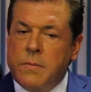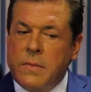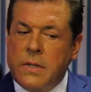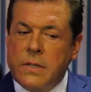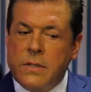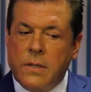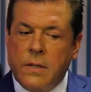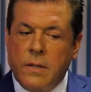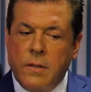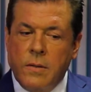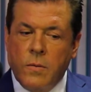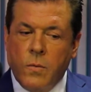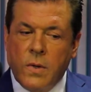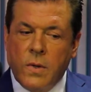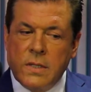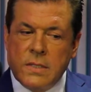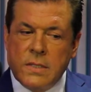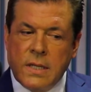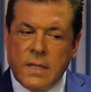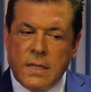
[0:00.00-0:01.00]
your mission,
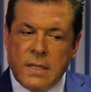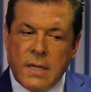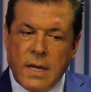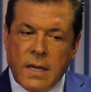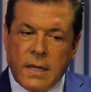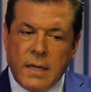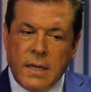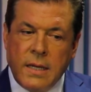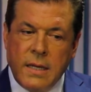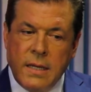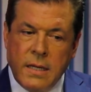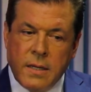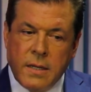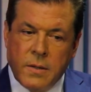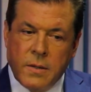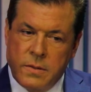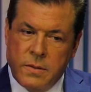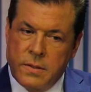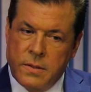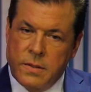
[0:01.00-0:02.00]
what is the tech
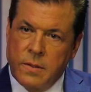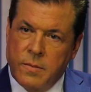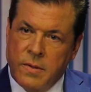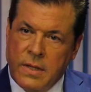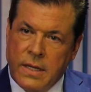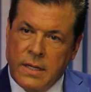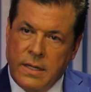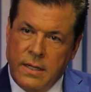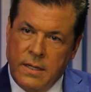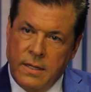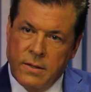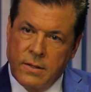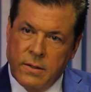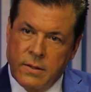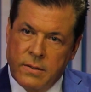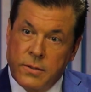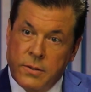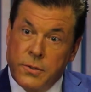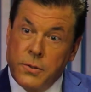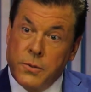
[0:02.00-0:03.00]
ecosystem like
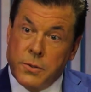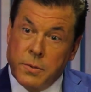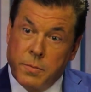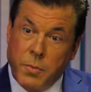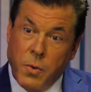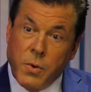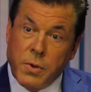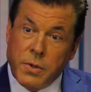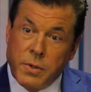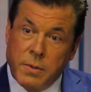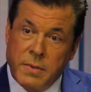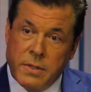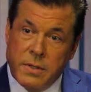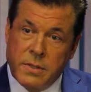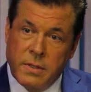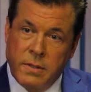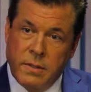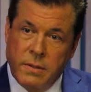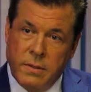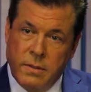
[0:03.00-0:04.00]
here to support your
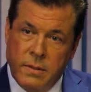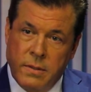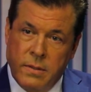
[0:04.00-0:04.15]
mission?